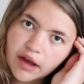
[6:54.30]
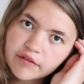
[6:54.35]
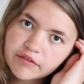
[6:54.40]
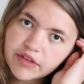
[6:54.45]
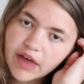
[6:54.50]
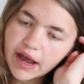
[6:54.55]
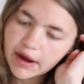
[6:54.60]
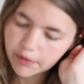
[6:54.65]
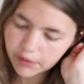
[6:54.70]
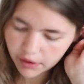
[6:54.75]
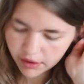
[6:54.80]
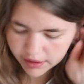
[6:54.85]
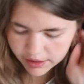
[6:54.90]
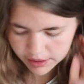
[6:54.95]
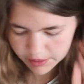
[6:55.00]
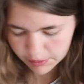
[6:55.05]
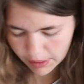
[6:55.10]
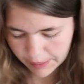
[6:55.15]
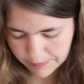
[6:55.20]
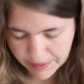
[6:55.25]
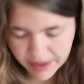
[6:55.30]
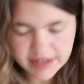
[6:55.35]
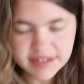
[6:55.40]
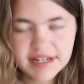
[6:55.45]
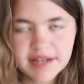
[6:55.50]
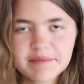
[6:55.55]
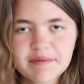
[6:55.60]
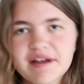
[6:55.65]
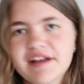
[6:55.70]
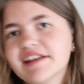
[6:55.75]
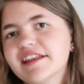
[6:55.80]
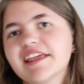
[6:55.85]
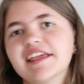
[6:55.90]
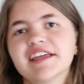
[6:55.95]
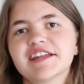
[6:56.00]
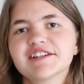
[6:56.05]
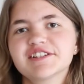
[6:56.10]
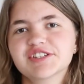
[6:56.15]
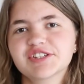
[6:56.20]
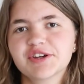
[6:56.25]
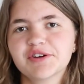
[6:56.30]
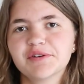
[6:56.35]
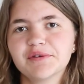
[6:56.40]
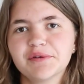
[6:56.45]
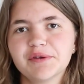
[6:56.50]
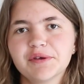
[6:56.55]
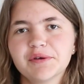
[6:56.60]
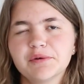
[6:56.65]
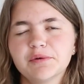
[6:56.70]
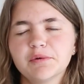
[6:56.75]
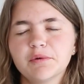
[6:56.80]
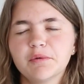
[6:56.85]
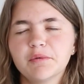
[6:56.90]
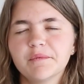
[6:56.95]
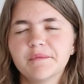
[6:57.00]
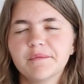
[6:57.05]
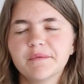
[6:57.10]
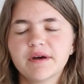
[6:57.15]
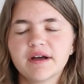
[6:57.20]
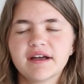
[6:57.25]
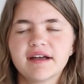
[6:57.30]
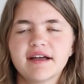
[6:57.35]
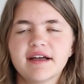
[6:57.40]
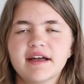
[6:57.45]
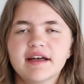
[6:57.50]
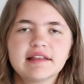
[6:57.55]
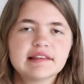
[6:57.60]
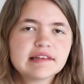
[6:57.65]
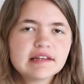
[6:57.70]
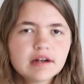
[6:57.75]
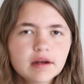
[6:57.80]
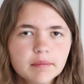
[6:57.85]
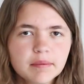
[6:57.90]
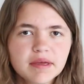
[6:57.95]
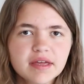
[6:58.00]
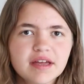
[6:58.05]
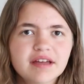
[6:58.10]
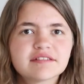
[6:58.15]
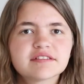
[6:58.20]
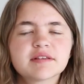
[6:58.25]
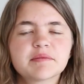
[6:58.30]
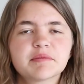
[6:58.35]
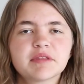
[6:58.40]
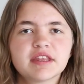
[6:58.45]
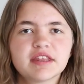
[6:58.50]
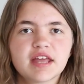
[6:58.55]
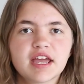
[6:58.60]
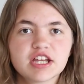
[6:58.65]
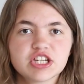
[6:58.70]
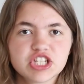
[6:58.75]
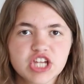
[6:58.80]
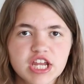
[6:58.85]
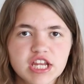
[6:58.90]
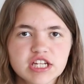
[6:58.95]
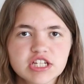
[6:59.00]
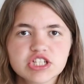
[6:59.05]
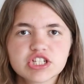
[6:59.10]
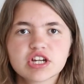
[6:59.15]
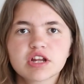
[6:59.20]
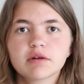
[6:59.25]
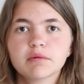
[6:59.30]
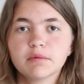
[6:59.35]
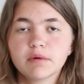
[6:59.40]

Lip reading: of the owl, and I wanted to come on and show you a little bit of something that I changed